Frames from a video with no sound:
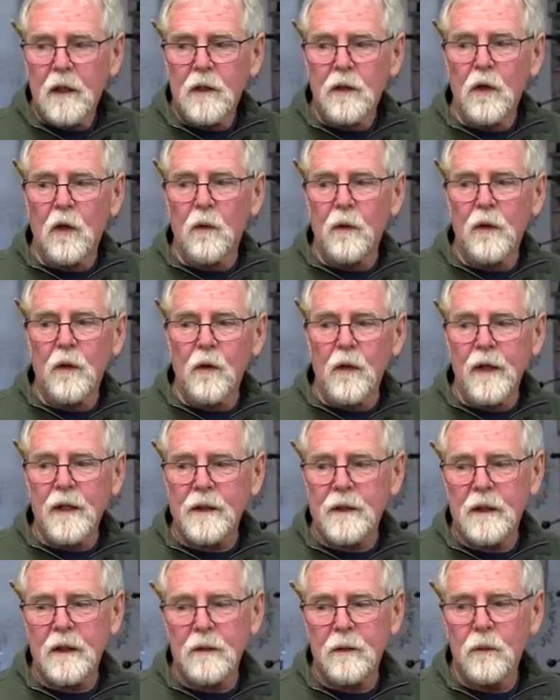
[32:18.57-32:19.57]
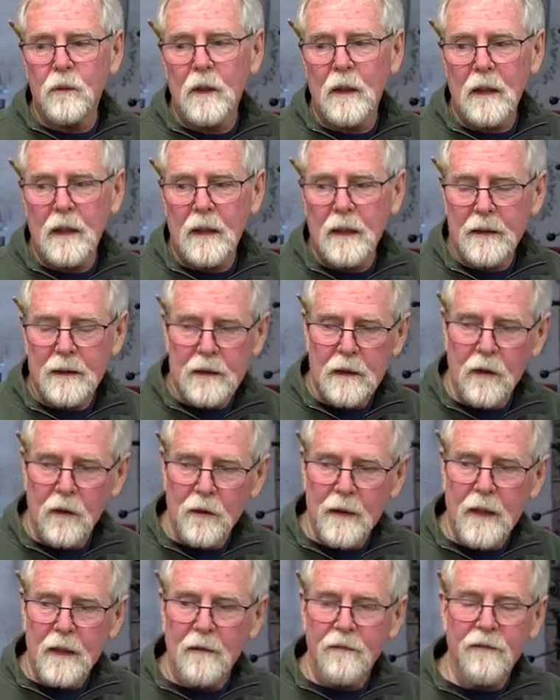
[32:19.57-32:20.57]
you know, in order to, you know,
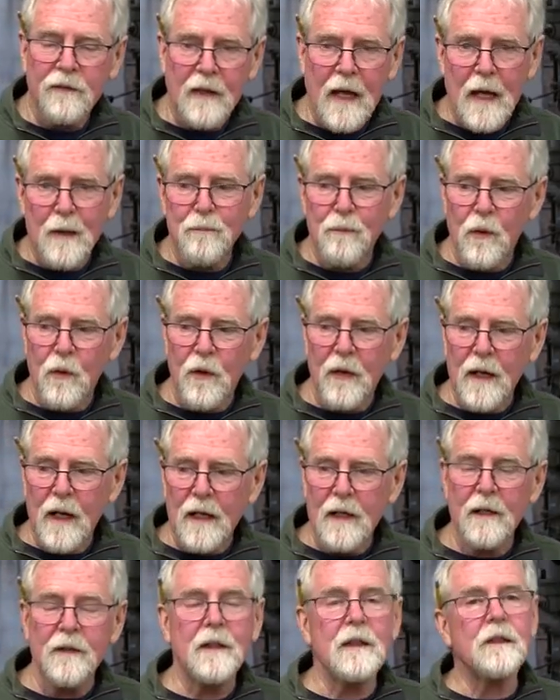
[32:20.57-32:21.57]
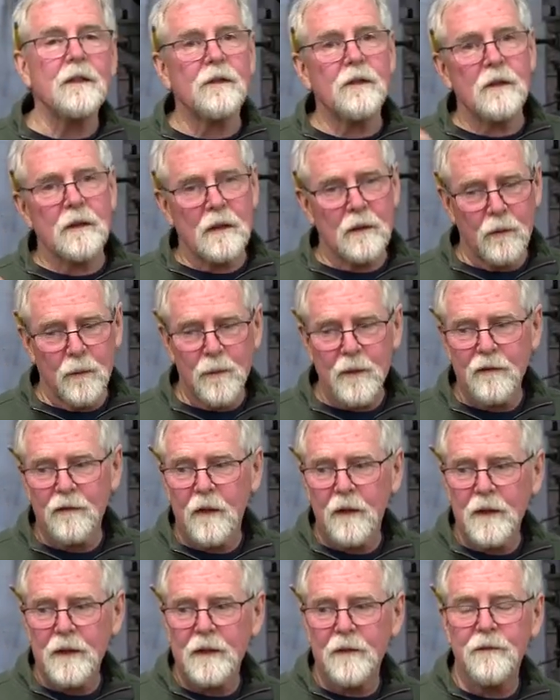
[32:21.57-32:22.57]
get a flat board out of this, it would be
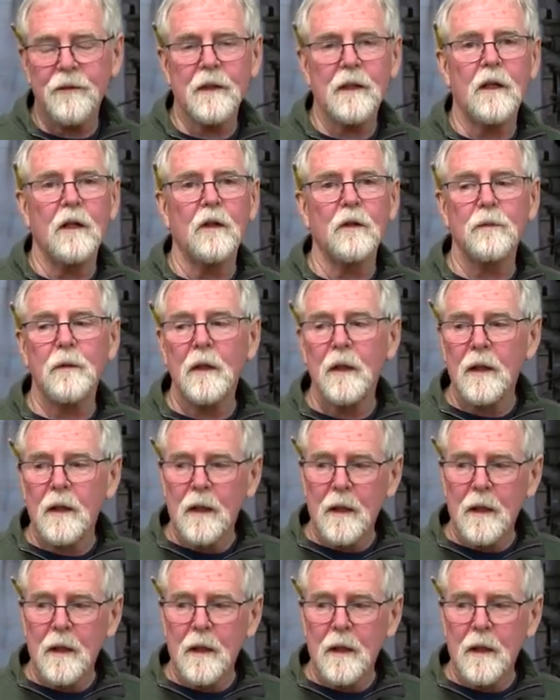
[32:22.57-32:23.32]
very difficult